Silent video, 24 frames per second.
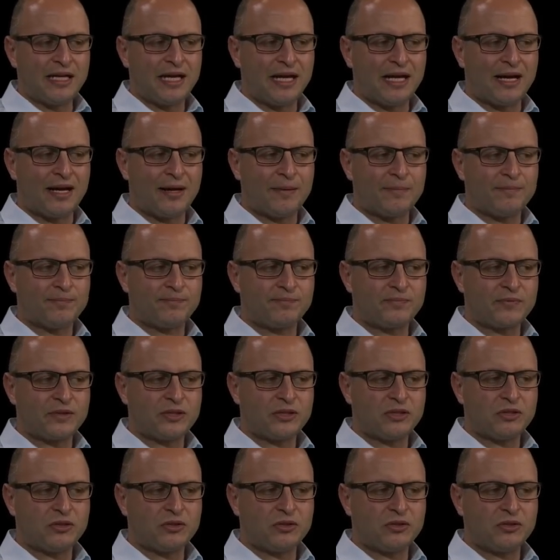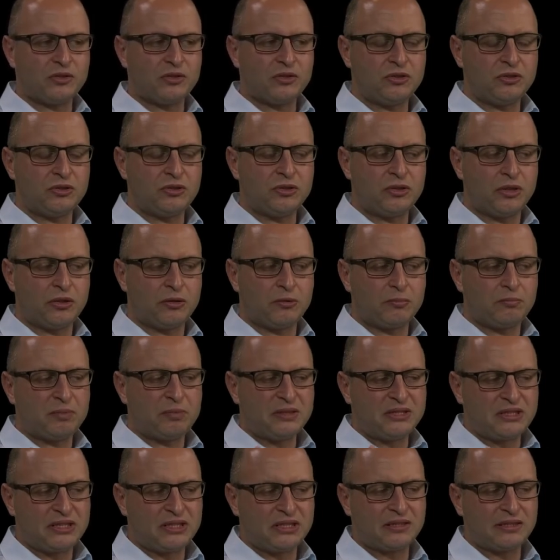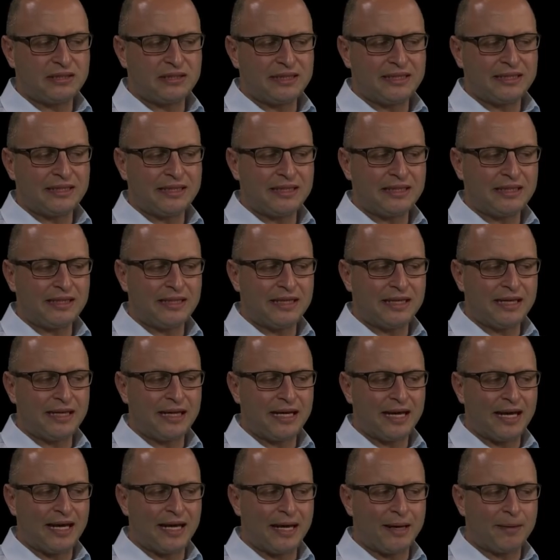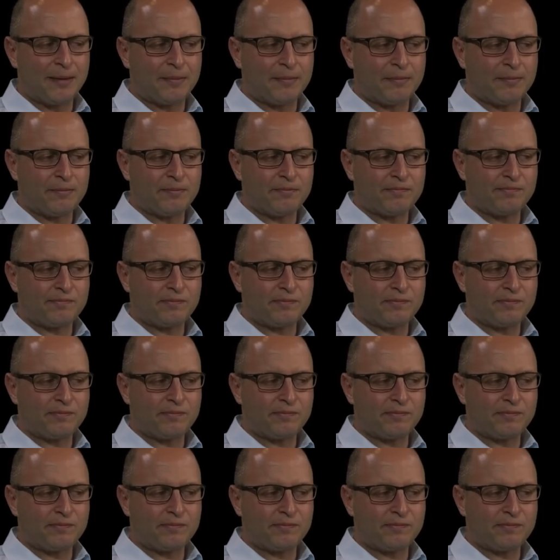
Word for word: um, you, you know, particularly um,